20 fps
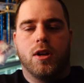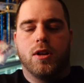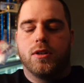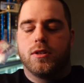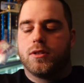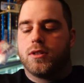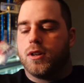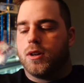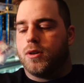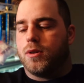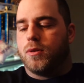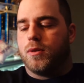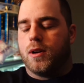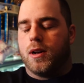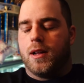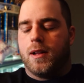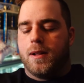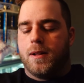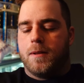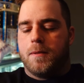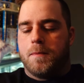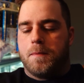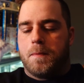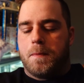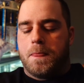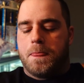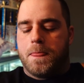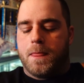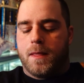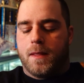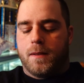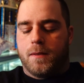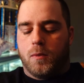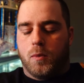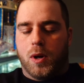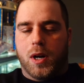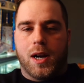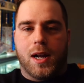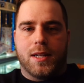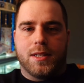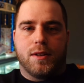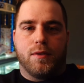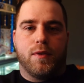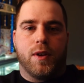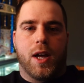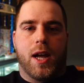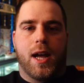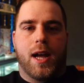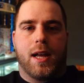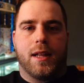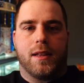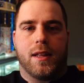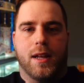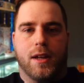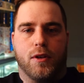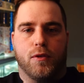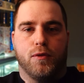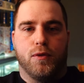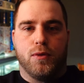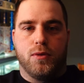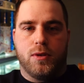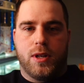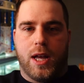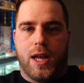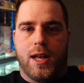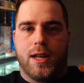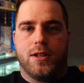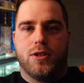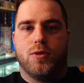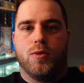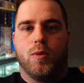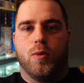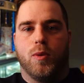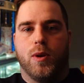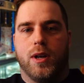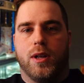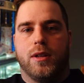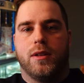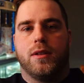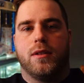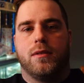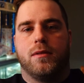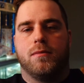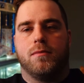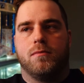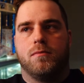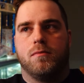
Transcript: So whereas if it had like a full cage with